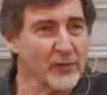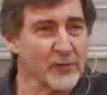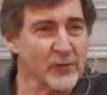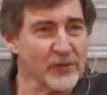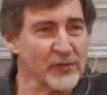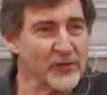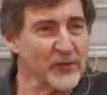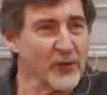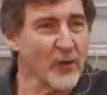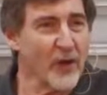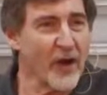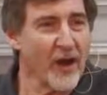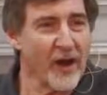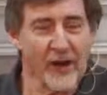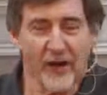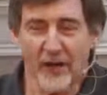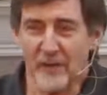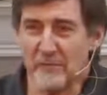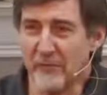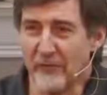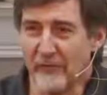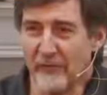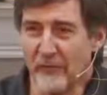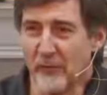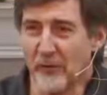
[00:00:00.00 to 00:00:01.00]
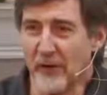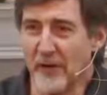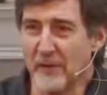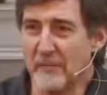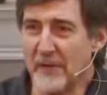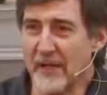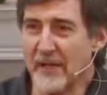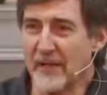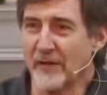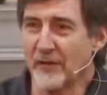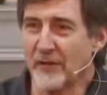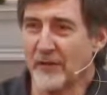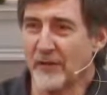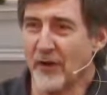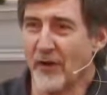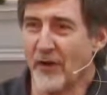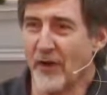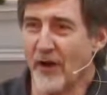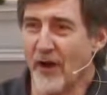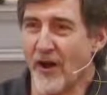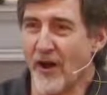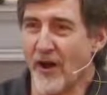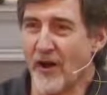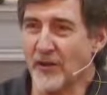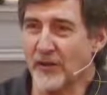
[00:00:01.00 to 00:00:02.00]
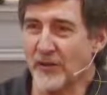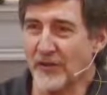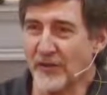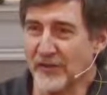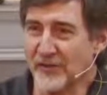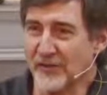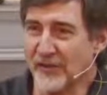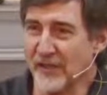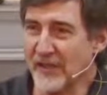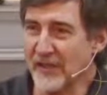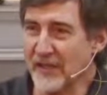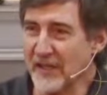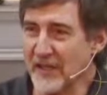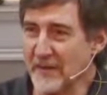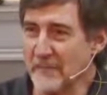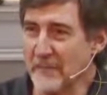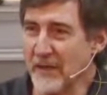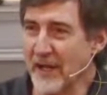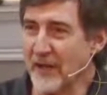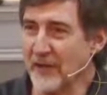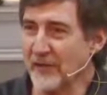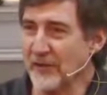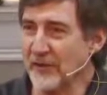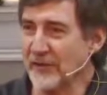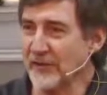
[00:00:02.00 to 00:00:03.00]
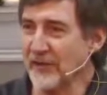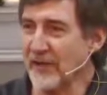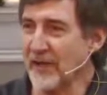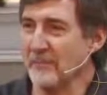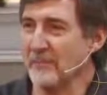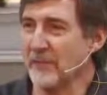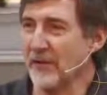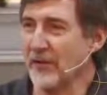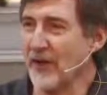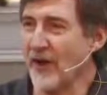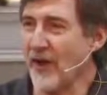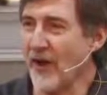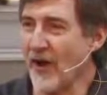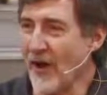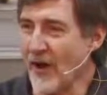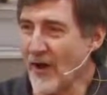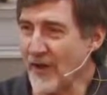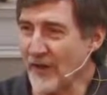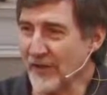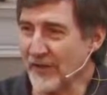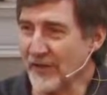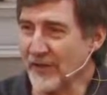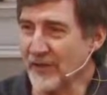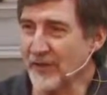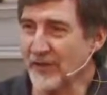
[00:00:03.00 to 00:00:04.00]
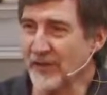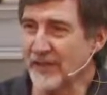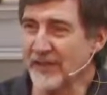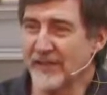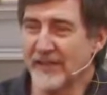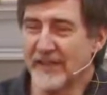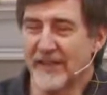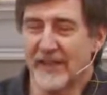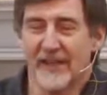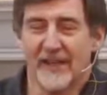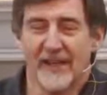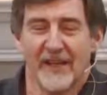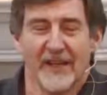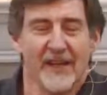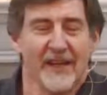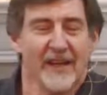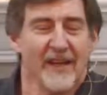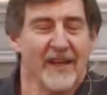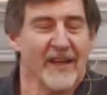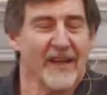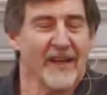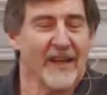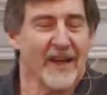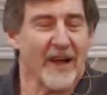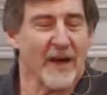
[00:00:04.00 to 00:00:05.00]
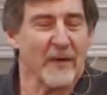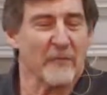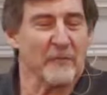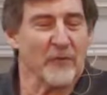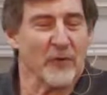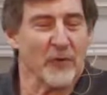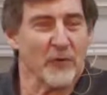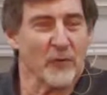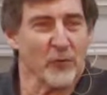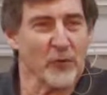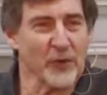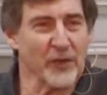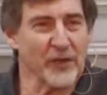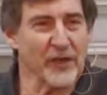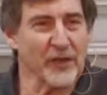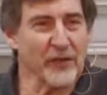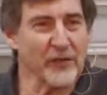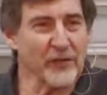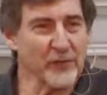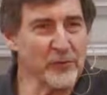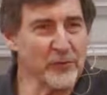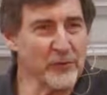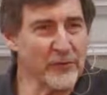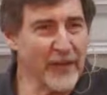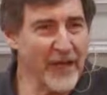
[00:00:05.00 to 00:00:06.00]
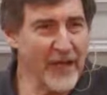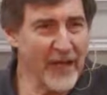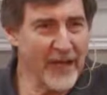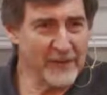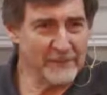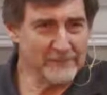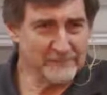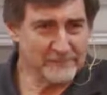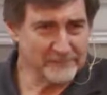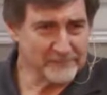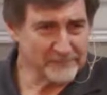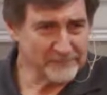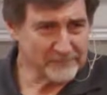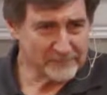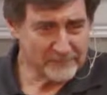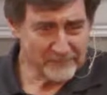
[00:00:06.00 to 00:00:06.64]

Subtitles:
so hard before I make a call or send an email to set up a call, and working through that.